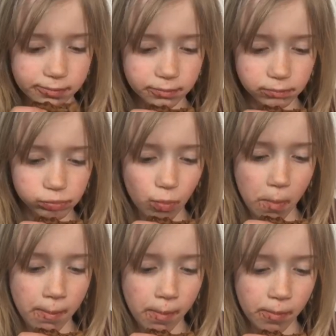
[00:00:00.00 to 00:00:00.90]
You could
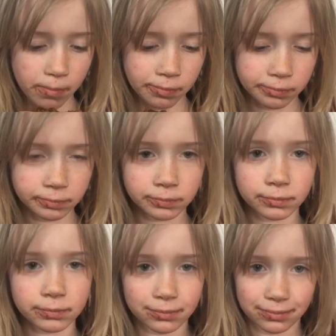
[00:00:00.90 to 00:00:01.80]
try
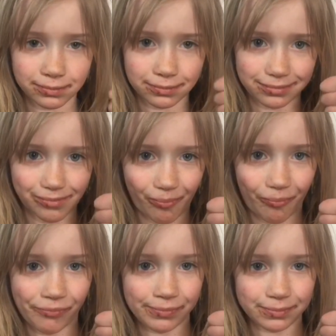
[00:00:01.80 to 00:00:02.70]
cooking
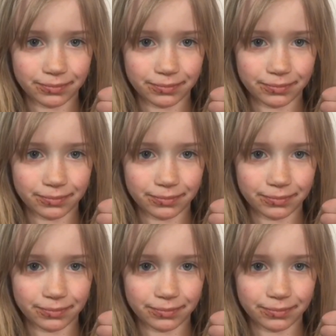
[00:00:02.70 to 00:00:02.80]
cookies